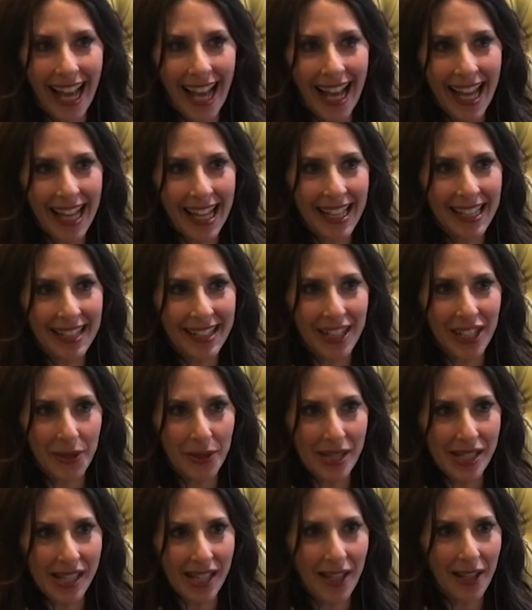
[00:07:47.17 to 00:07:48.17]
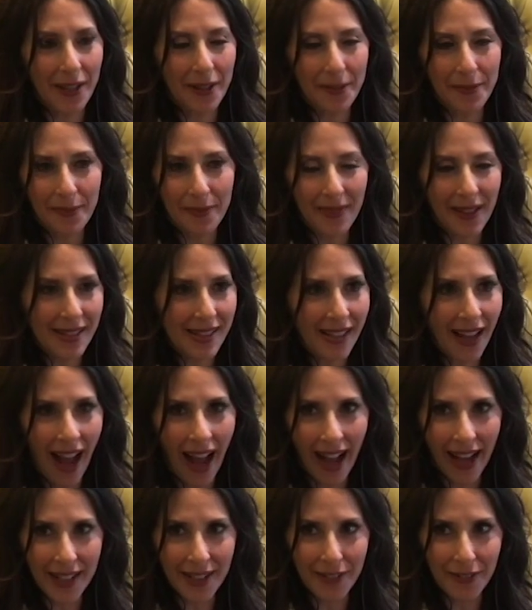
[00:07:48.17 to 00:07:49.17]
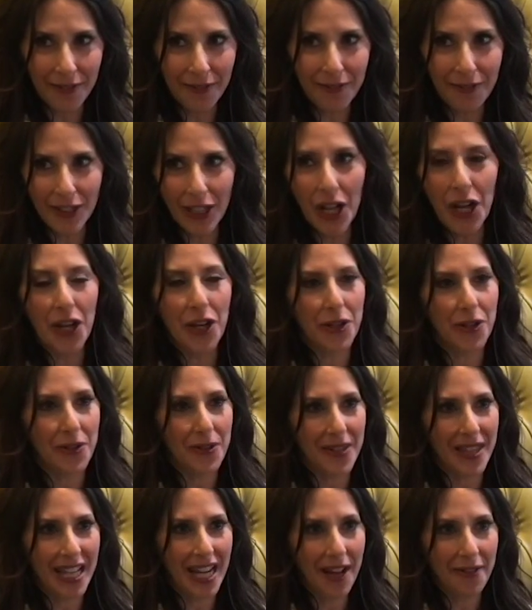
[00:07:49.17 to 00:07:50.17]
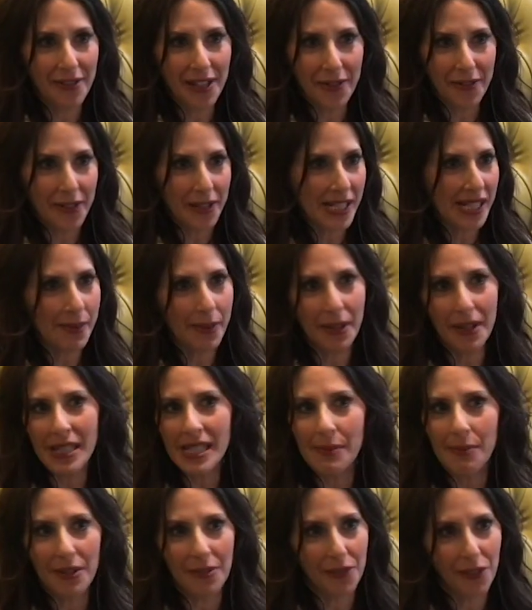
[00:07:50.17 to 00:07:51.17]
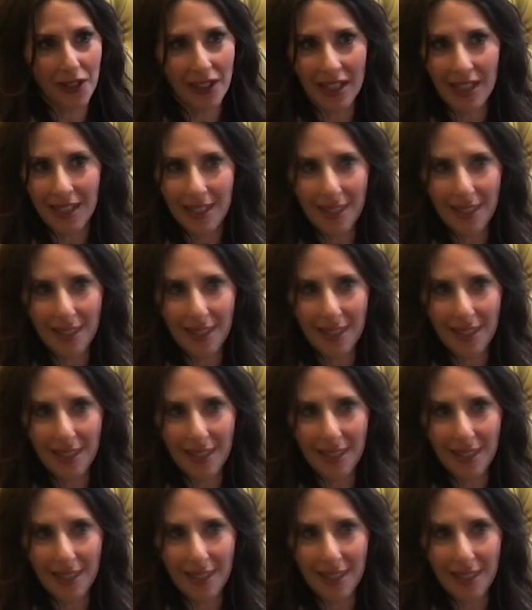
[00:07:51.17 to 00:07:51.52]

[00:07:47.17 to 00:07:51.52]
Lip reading: And there was a kind of flow that I've never experienced before.